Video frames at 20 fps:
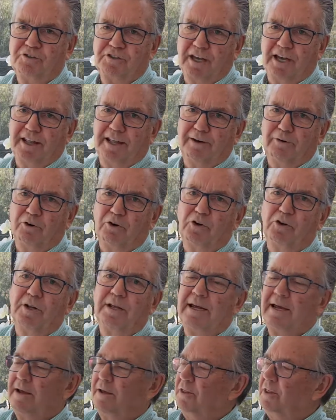So they're
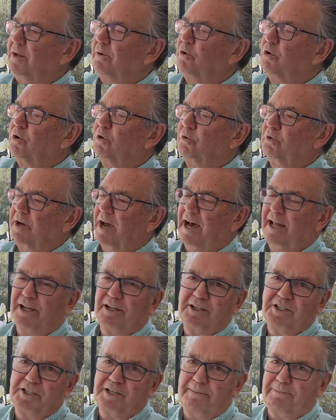all
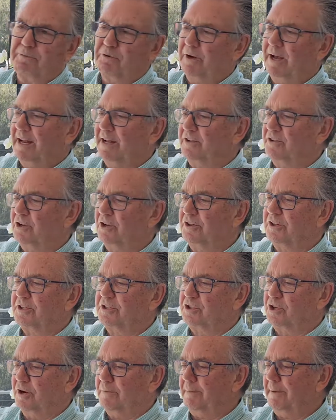coloured separators on the
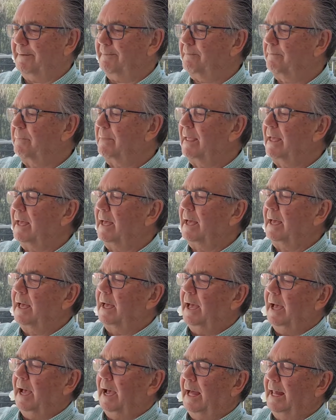topic.
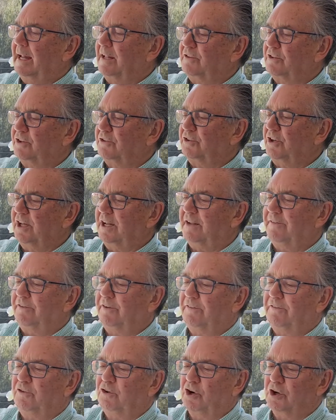And as I said, if
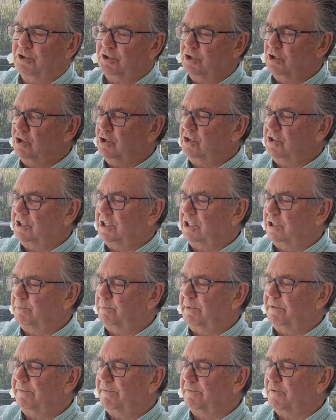you've not used this
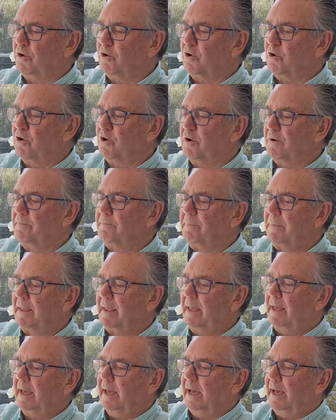before
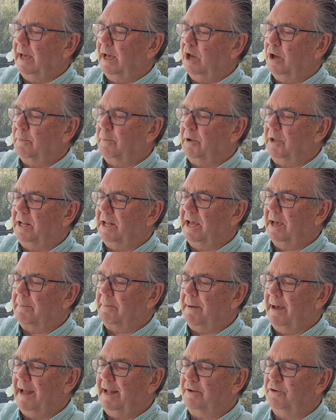in our
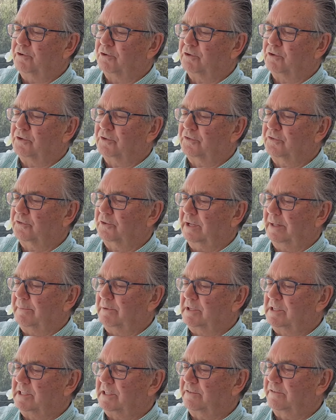manuals, let
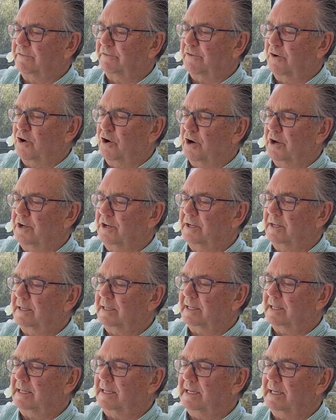me just find
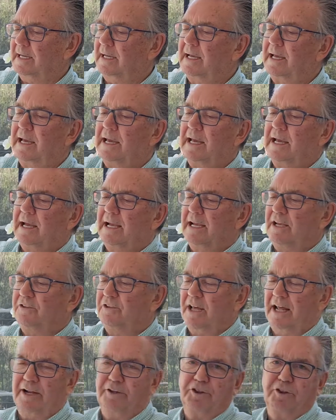it here,
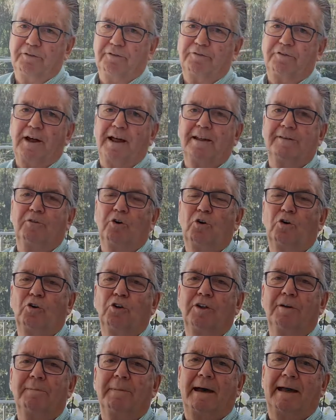is that at the front of
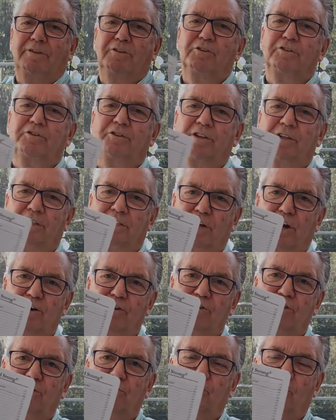all the manuals, the
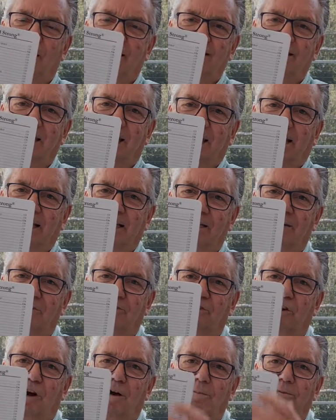coaches ones and the
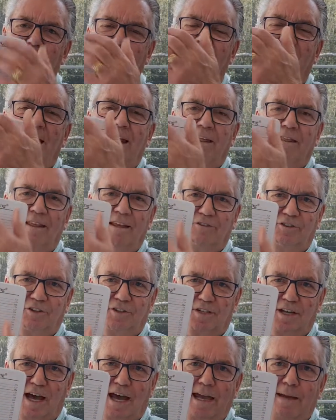disciples, there's a
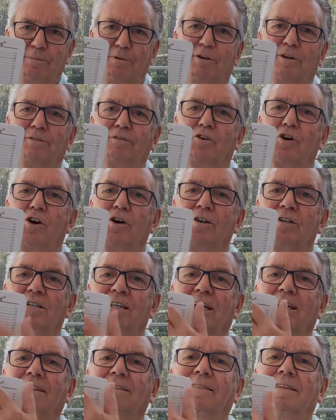table of
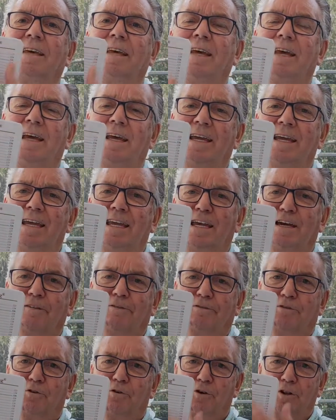contents here
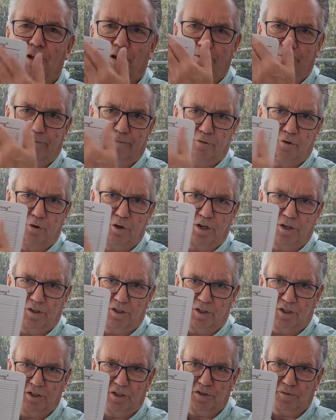for you
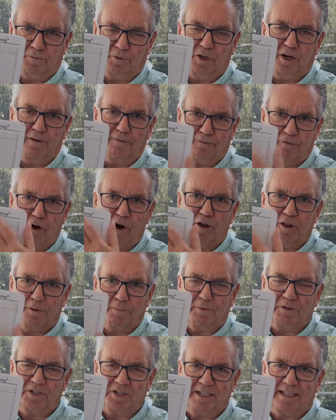to just find the
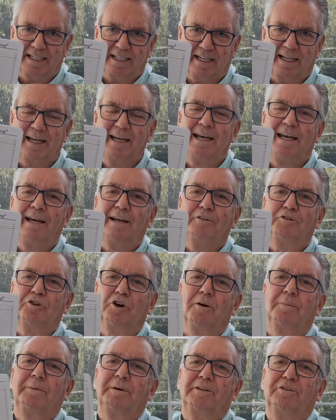particular
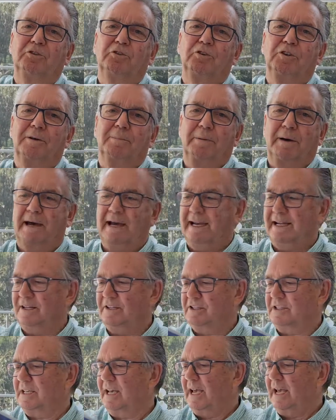topics or the
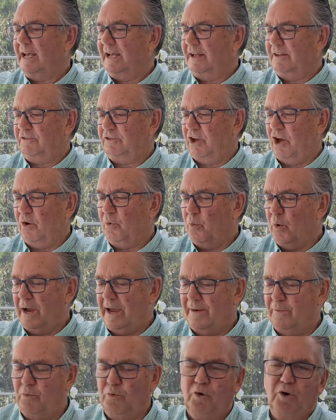pages. So
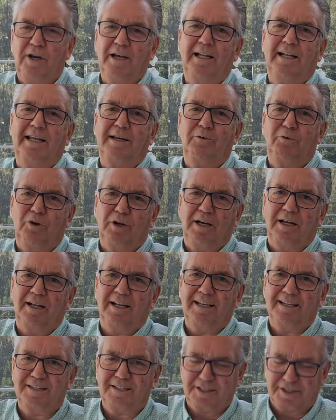we're really,
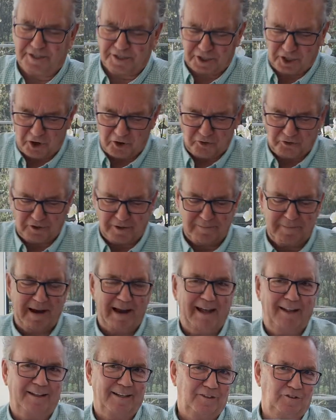really stoked
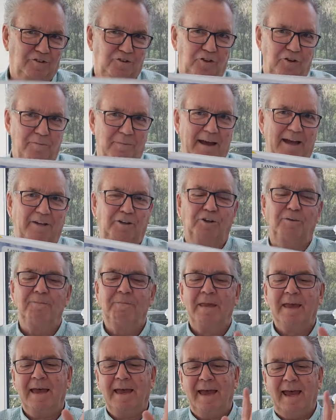about this new manual.
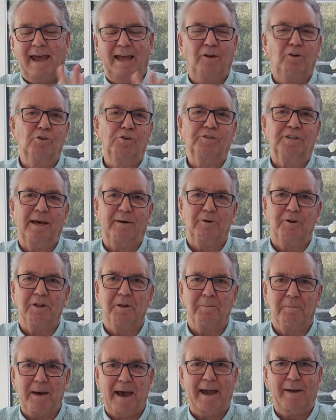And also on
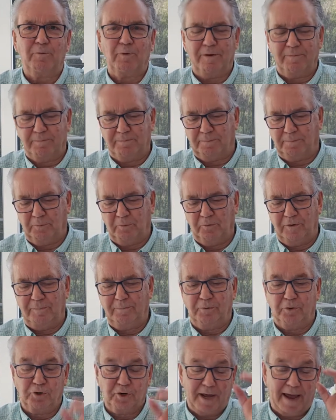the back we
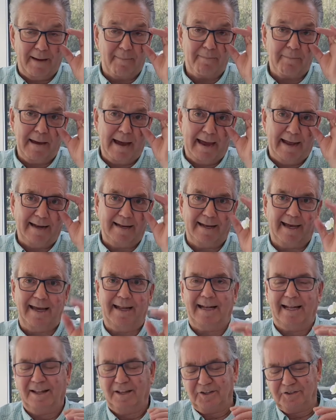put our
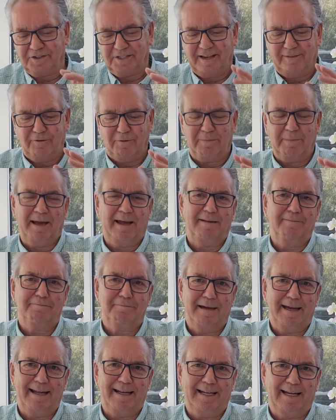mandate and the 7 Mountain
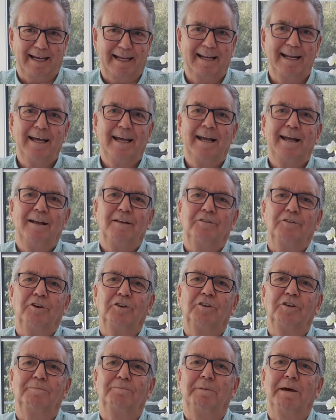mandate.
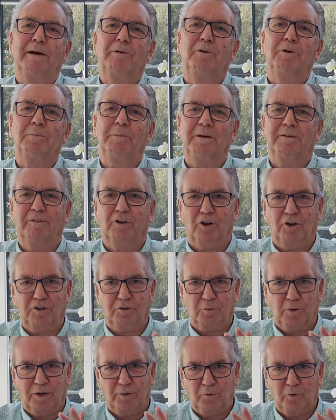So just bear with me, and I
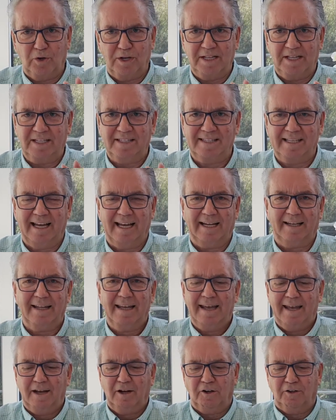just want to read this out
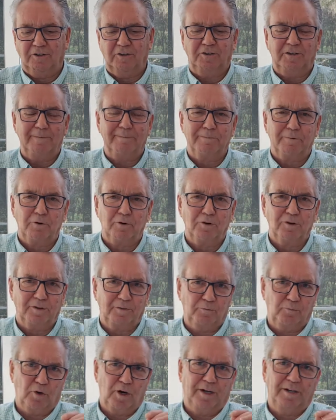because it's
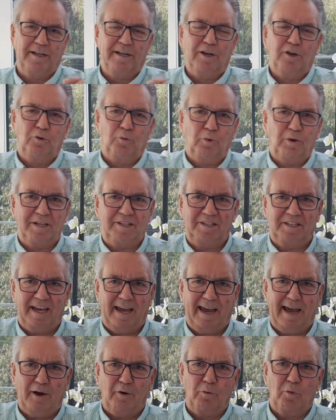important what we
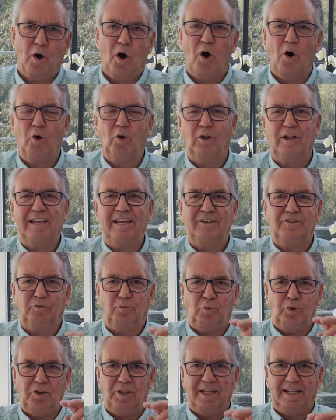say our role is
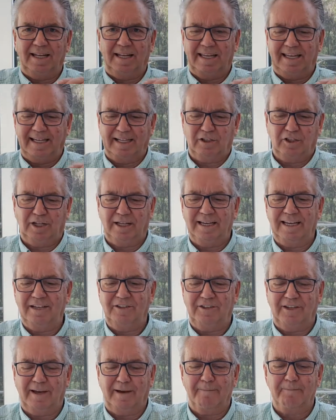within the
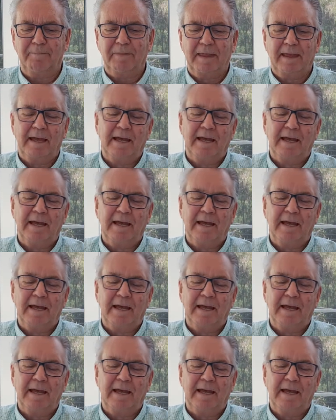ecclesia.